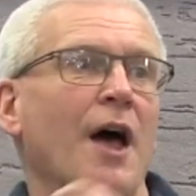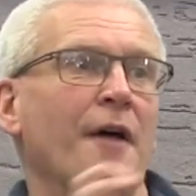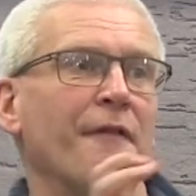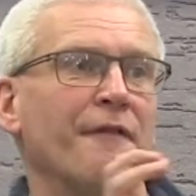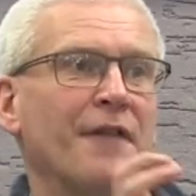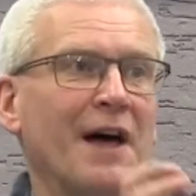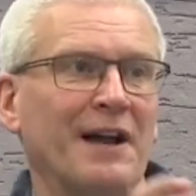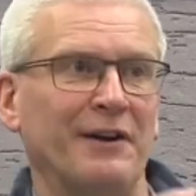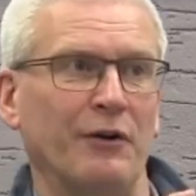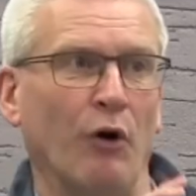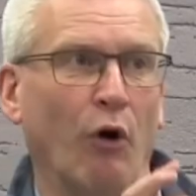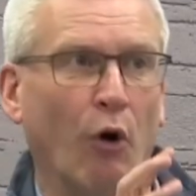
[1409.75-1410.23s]

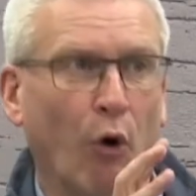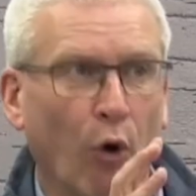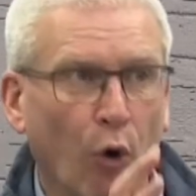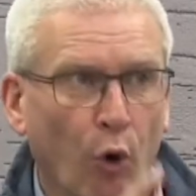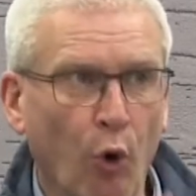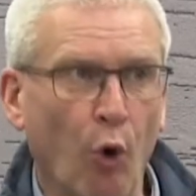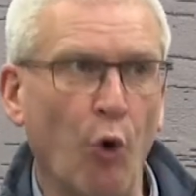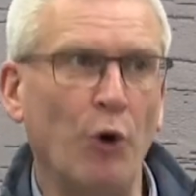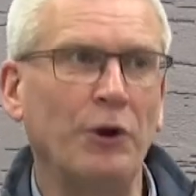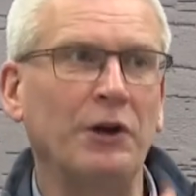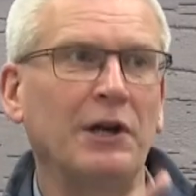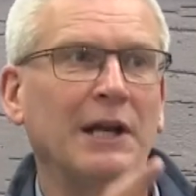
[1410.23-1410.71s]
that
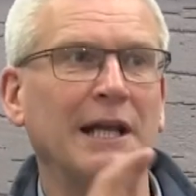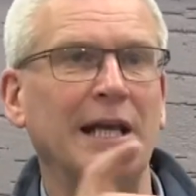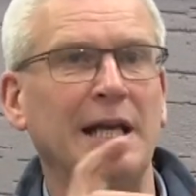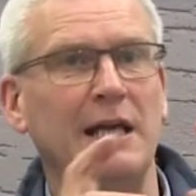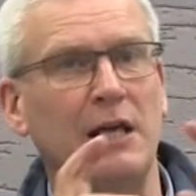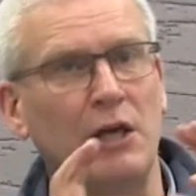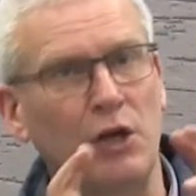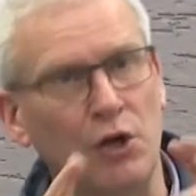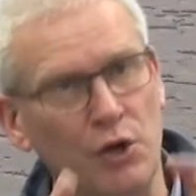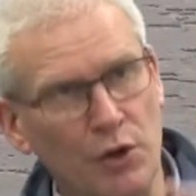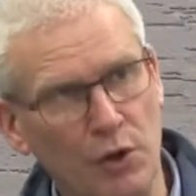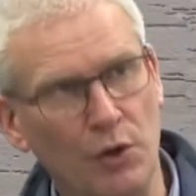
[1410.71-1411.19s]
only
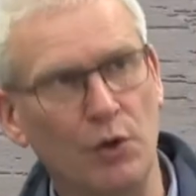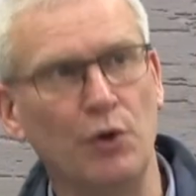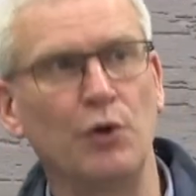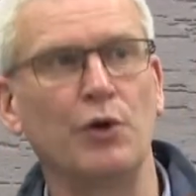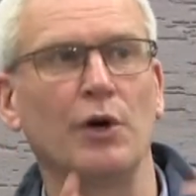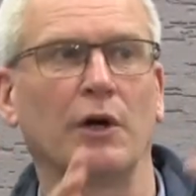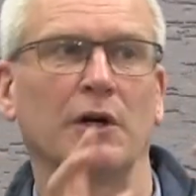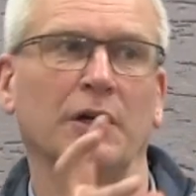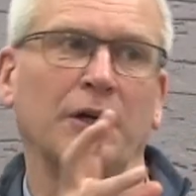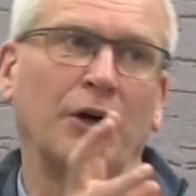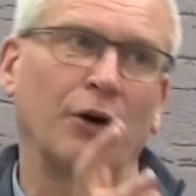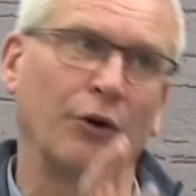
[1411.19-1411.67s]
you
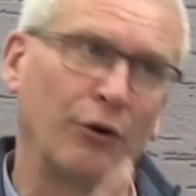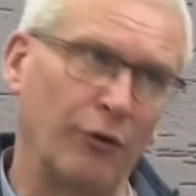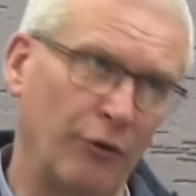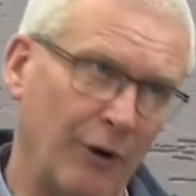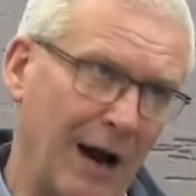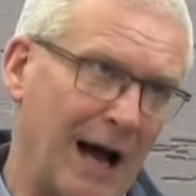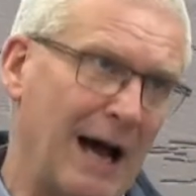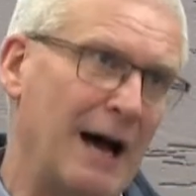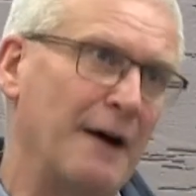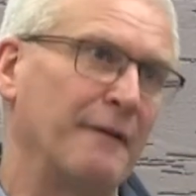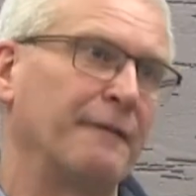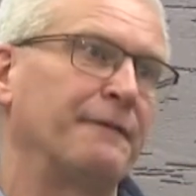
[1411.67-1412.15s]
are
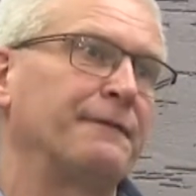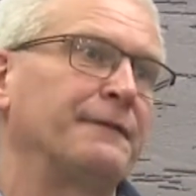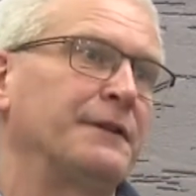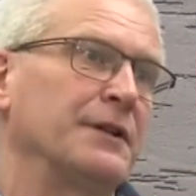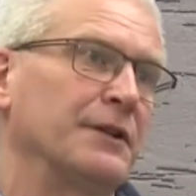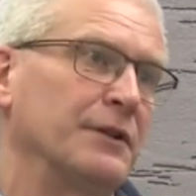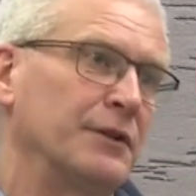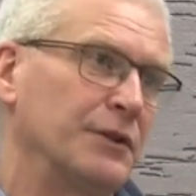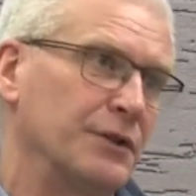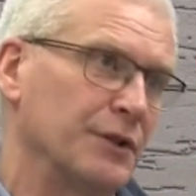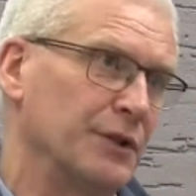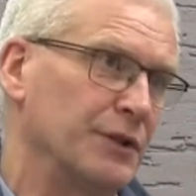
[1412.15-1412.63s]

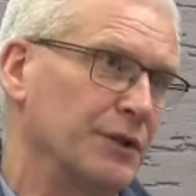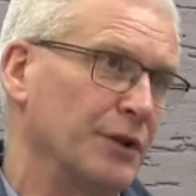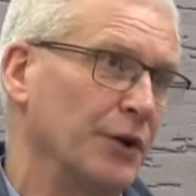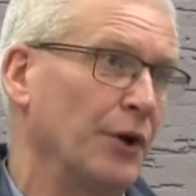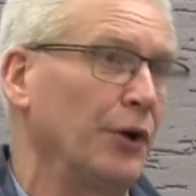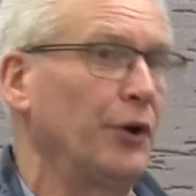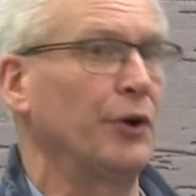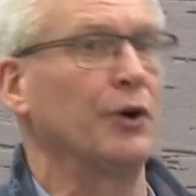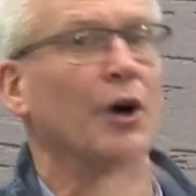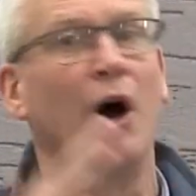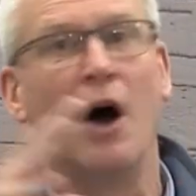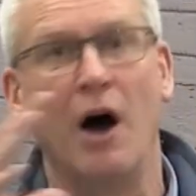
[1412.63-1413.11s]
crafted to
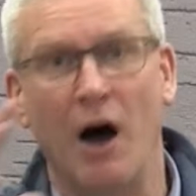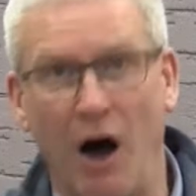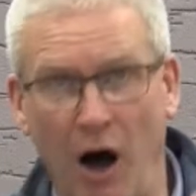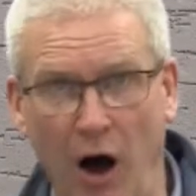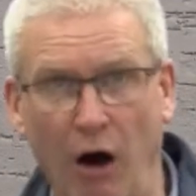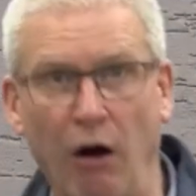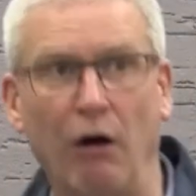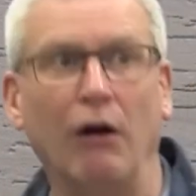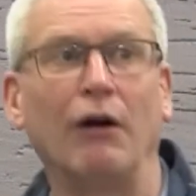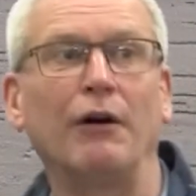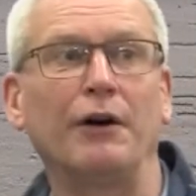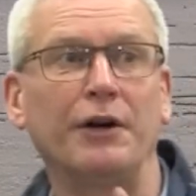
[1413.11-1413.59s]
do.
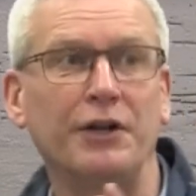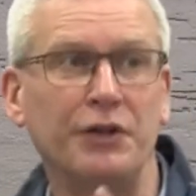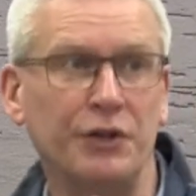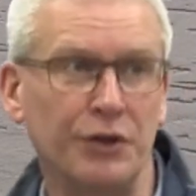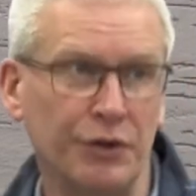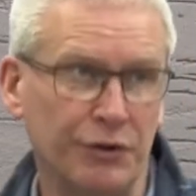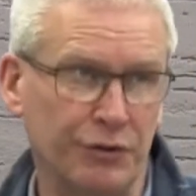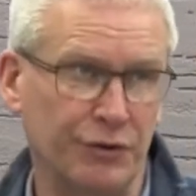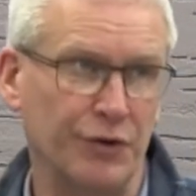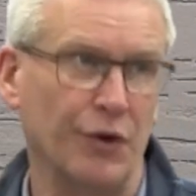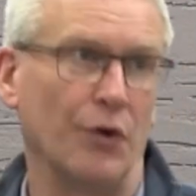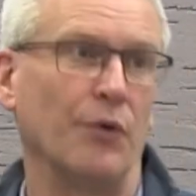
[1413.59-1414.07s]
Are
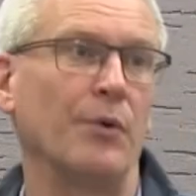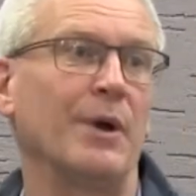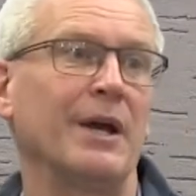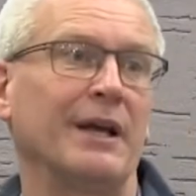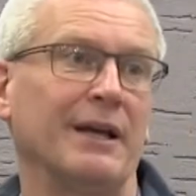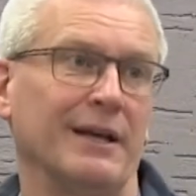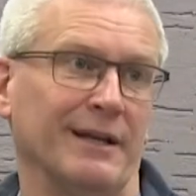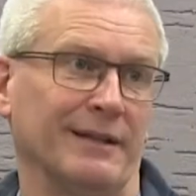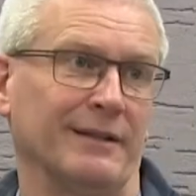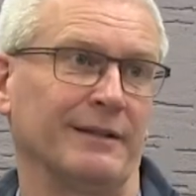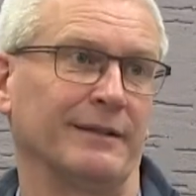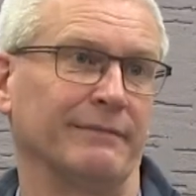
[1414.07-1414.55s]
you doing
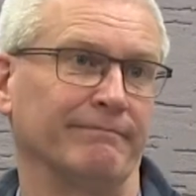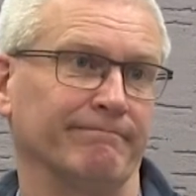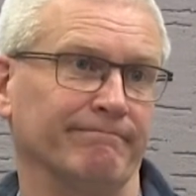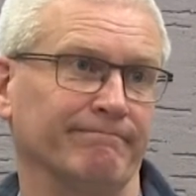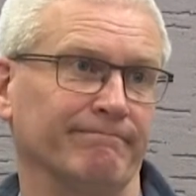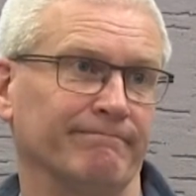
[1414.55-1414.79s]
it?